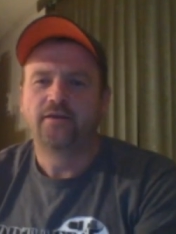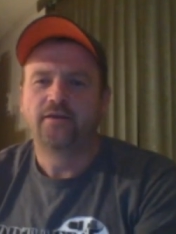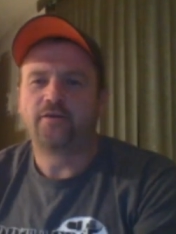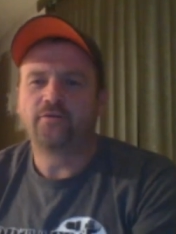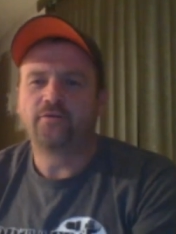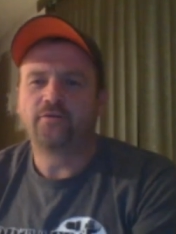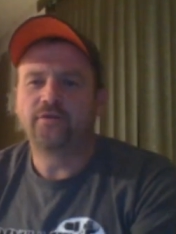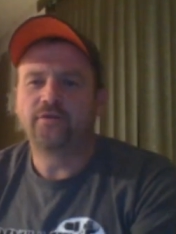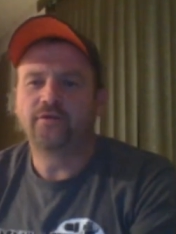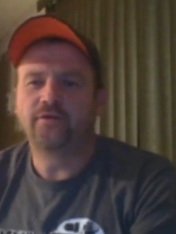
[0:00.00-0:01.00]
Our old
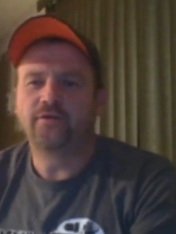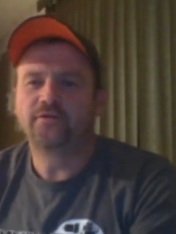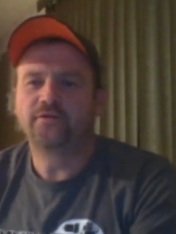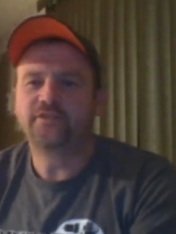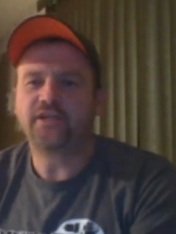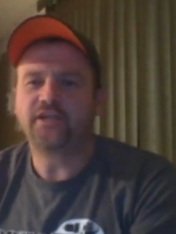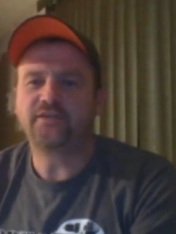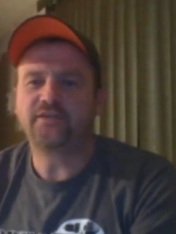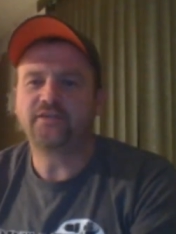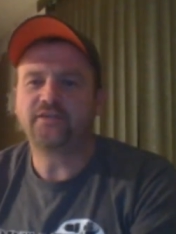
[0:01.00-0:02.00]

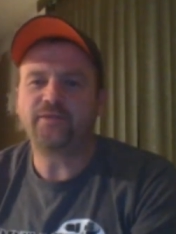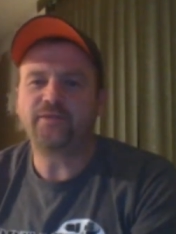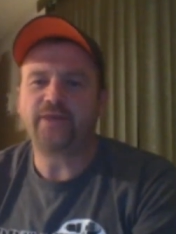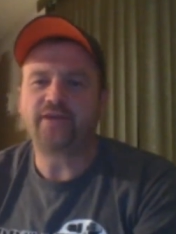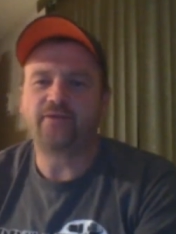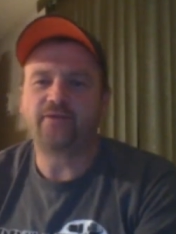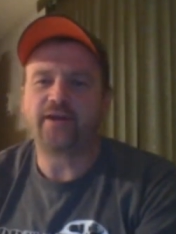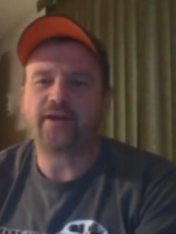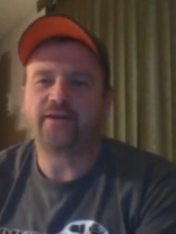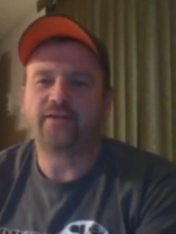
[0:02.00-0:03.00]
JCB backhoe
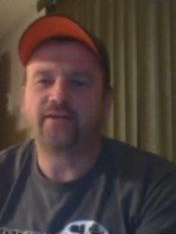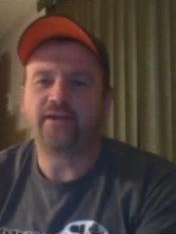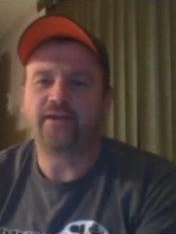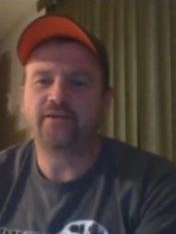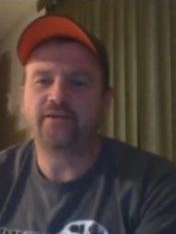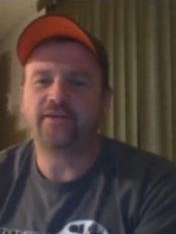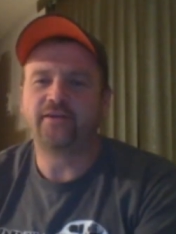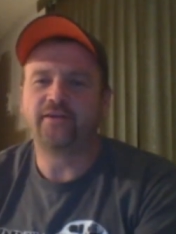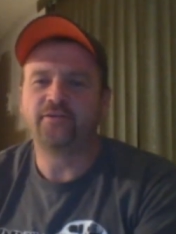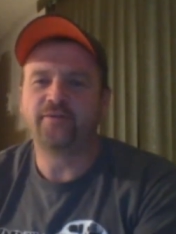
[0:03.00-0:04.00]
had a Leyland, and
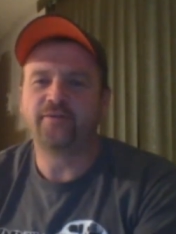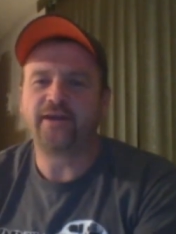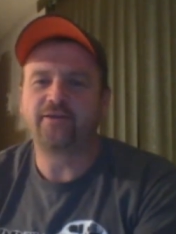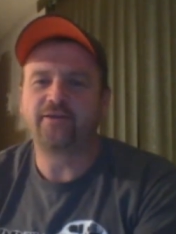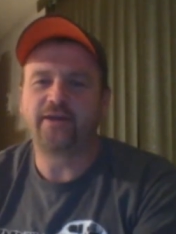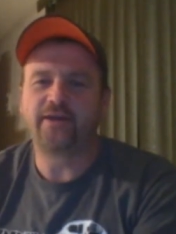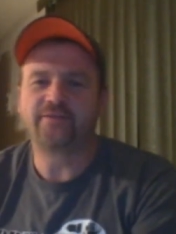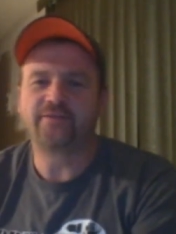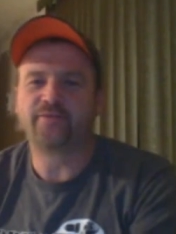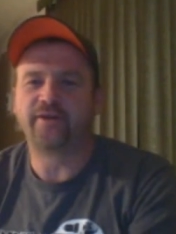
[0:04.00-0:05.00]
a newer backhoe has
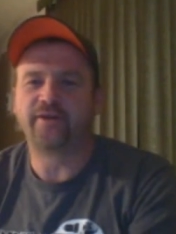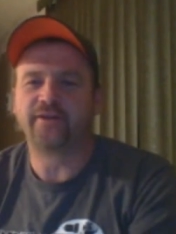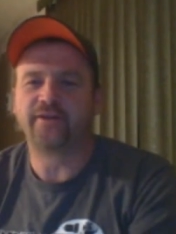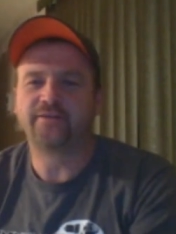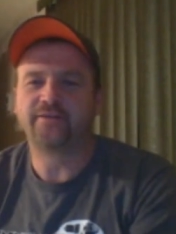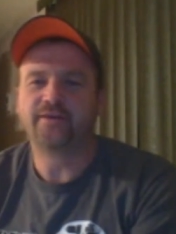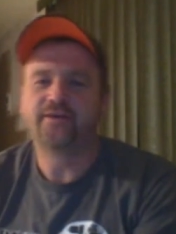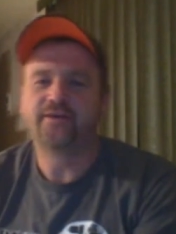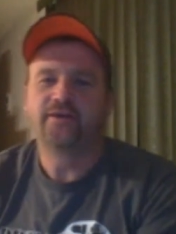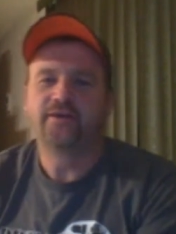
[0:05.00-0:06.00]
a Perkins.
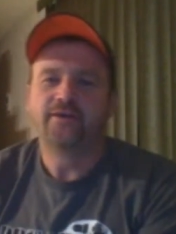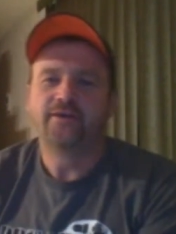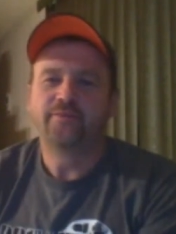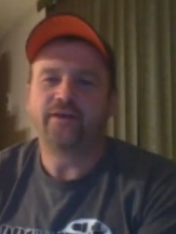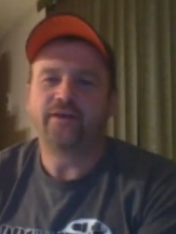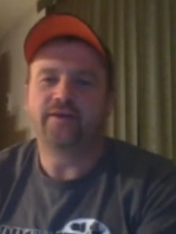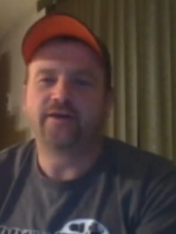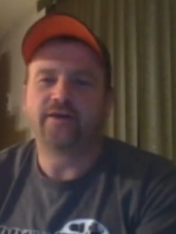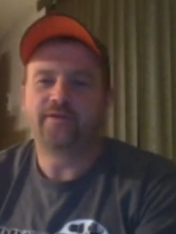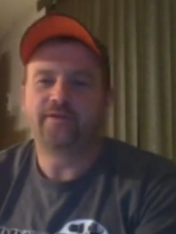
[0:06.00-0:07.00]

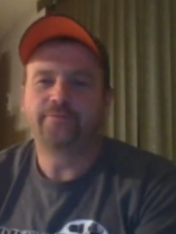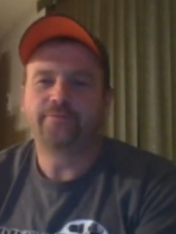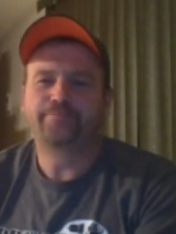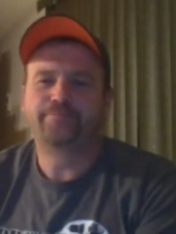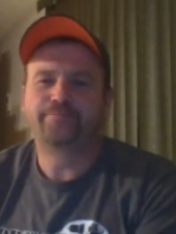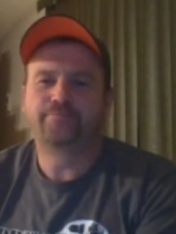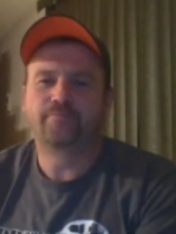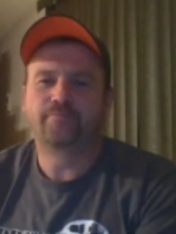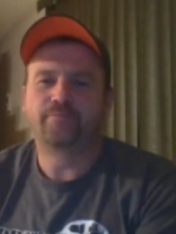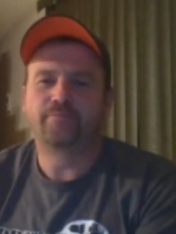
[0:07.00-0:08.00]
My
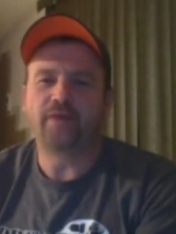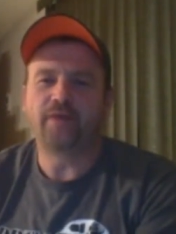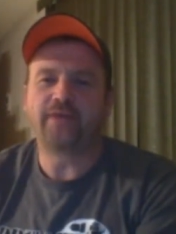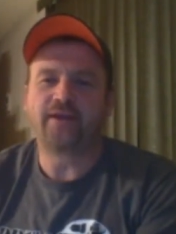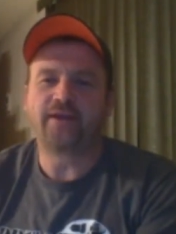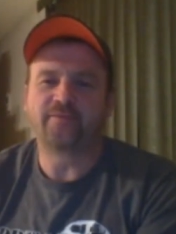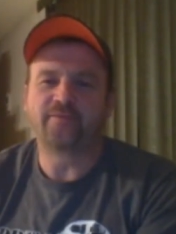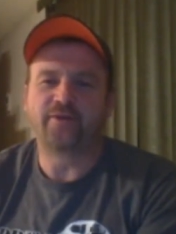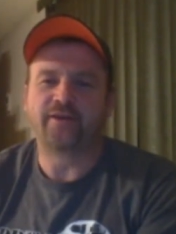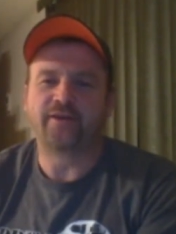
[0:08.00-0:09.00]
Bobcat has a
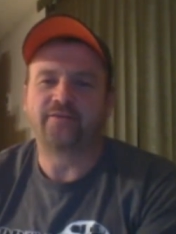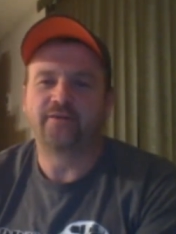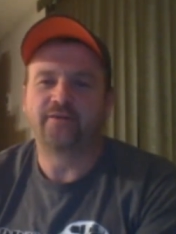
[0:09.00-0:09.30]
Perkins.